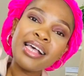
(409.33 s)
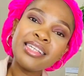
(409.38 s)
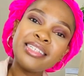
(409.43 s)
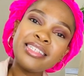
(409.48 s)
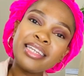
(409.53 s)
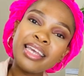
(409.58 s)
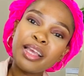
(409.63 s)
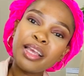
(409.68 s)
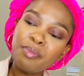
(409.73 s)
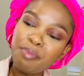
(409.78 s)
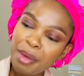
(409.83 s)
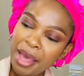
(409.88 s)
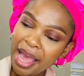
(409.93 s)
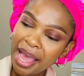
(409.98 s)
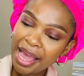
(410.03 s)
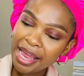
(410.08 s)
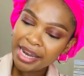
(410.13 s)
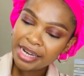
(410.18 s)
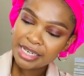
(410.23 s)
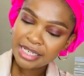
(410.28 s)
stick
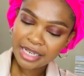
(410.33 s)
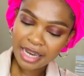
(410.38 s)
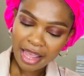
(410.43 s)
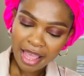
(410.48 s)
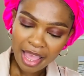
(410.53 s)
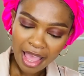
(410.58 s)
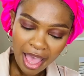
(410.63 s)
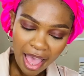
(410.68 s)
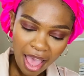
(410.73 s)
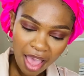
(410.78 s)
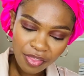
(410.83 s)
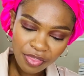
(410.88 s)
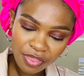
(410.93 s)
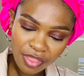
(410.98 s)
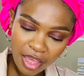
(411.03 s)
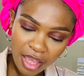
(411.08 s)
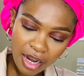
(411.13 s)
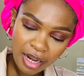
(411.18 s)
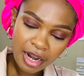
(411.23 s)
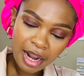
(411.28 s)
band, and
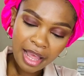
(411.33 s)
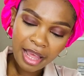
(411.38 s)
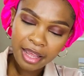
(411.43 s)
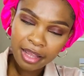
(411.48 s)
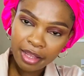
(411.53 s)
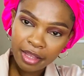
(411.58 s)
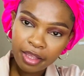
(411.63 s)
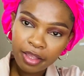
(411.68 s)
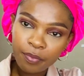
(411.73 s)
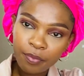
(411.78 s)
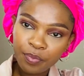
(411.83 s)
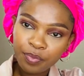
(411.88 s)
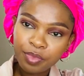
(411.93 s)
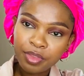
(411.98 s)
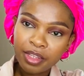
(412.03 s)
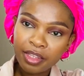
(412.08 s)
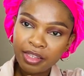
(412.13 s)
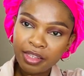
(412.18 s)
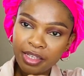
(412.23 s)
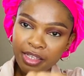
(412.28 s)
then like
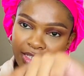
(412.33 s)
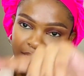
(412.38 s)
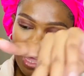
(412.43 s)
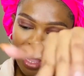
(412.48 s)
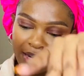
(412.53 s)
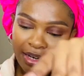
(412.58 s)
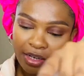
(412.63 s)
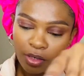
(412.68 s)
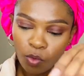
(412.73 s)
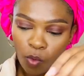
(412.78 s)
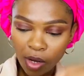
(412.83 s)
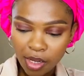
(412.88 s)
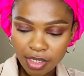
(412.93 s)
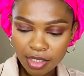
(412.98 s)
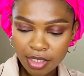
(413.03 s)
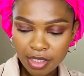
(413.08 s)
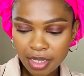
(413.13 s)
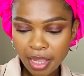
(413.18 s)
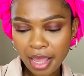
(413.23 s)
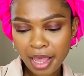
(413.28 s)
these added
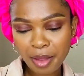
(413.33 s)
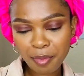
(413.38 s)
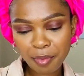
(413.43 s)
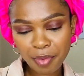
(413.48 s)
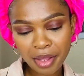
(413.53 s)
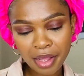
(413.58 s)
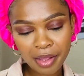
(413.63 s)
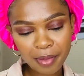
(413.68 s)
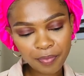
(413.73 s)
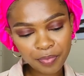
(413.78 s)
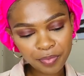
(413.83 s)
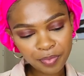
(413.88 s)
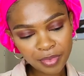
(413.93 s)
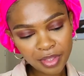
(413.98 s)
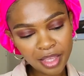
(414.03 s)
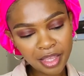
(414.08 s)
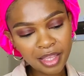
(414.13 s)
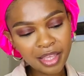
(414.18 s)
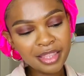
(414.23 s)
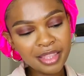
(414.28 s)
ones. Upper,
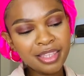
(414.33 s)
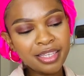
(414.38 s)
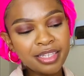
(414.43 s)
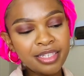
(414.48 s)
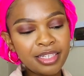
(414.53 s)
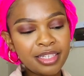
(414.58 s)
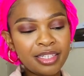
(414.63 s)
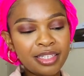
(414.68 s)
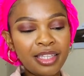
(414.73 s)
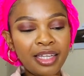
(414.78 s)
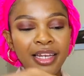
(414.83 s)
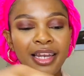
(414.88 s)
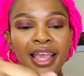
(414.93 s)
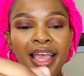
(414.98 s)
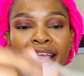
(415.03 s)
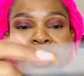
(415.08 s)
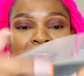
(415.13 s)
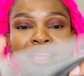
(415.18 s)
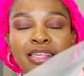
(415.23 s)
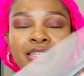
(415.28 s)
this is the
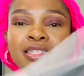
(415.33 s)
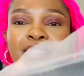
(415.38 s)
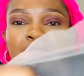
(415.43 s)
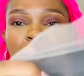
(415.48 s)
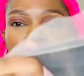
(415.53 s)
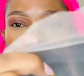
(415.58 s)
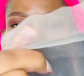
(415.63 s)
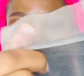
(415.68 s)
lace.